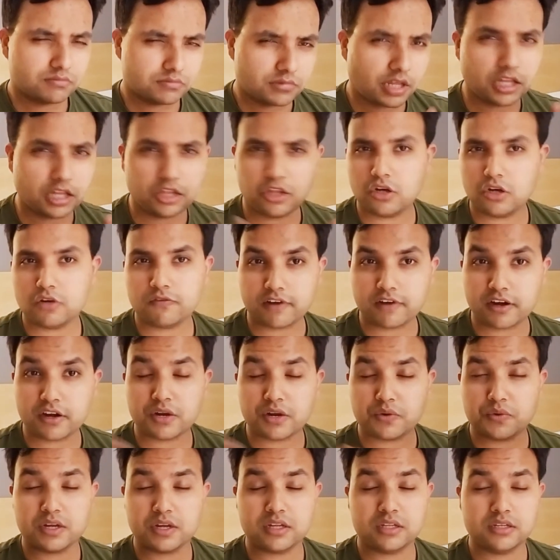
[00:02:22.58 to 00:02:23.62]
they look very
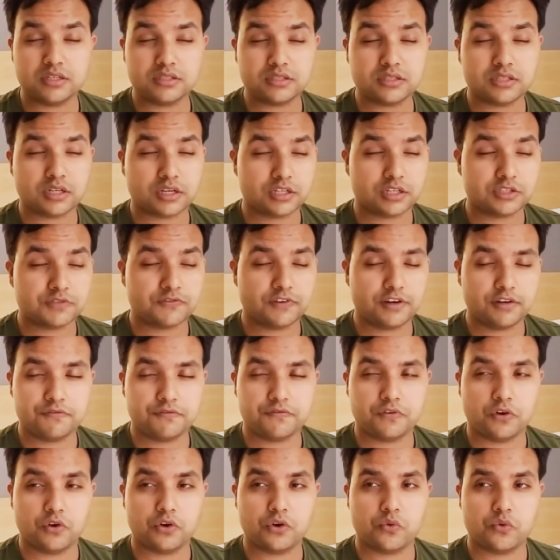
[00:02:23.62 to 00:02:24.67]
realistic. It's very
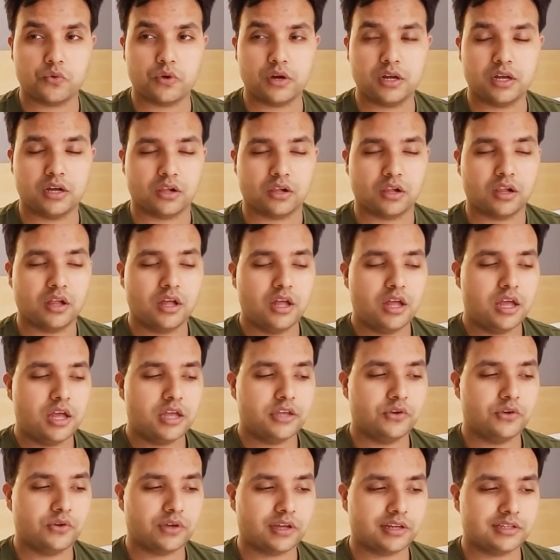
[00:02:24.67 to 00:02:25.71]
photoreal.
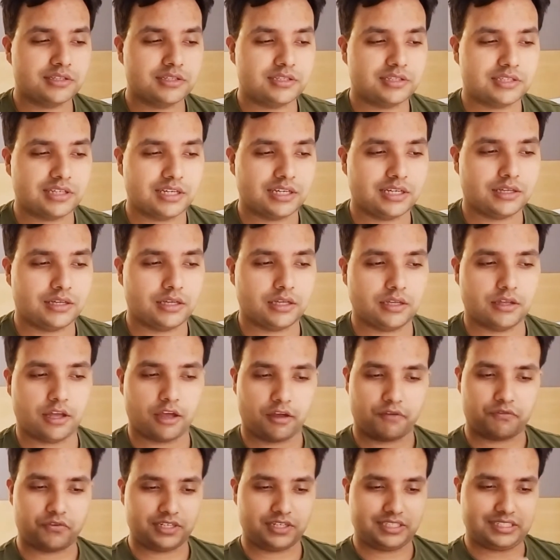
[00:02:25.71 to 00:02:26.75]
You can see
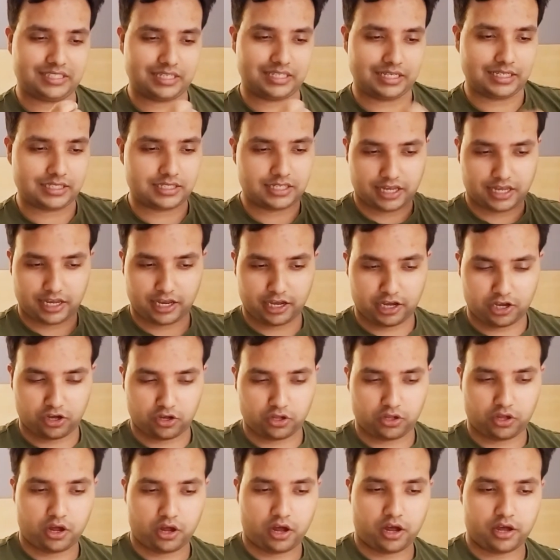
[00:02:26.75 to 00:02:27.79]
every
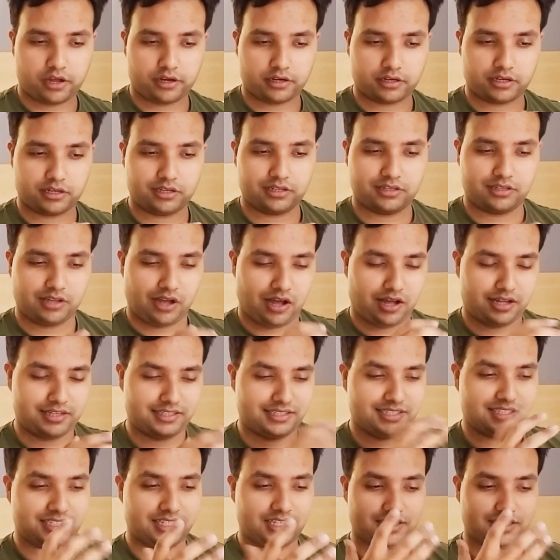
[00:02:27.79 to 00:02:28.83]
detail on
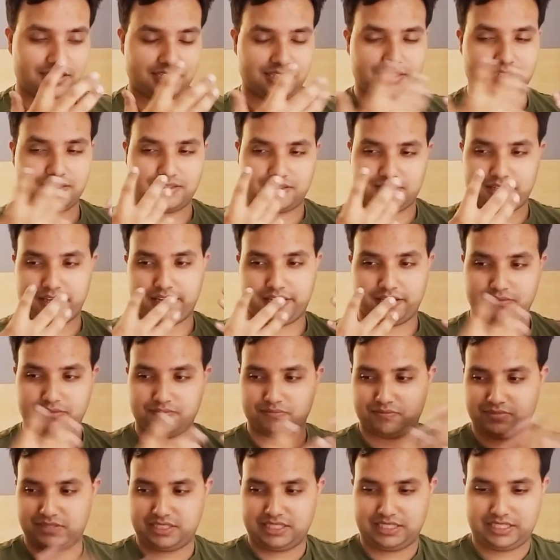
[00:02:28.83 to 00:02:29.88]
Godzilla's like
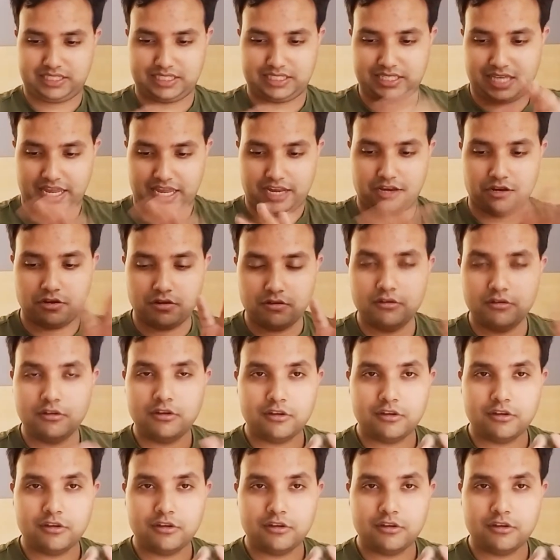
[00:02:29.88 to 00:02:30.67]
skin,